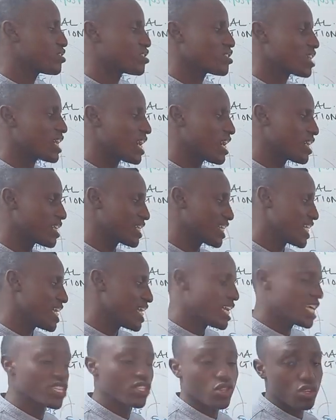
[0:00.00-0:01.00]
not
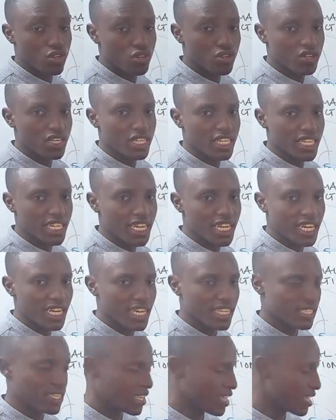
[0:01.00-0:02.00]
linear
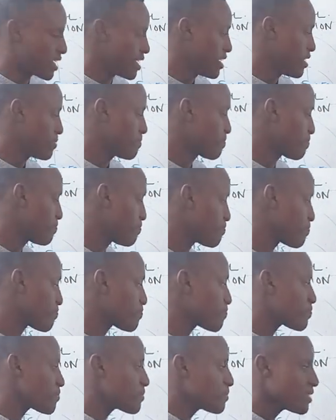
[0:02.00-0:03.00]
as again.
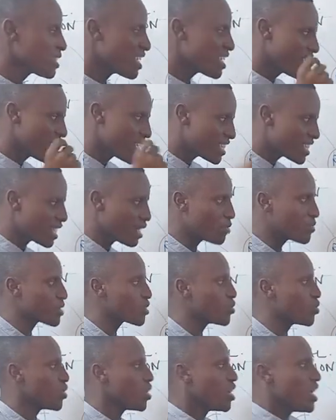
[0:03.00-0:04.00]
There we
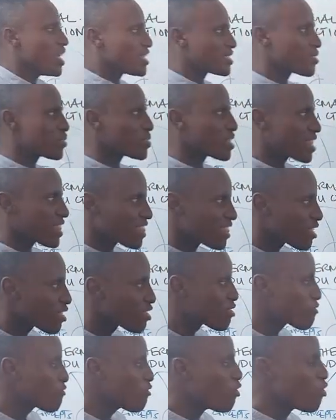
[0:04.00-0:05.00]
go. So
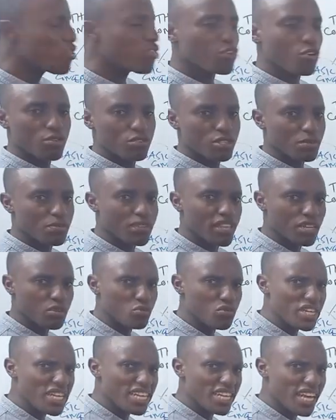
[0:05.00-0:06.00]
the fourth concept that
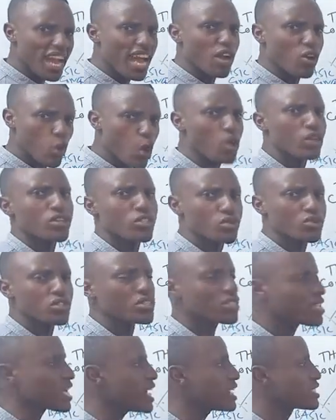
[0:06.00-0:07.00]
we are going to
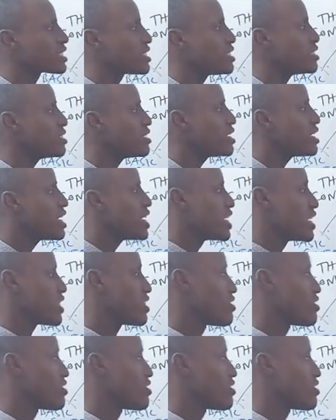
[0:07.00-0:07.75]
discuss here, the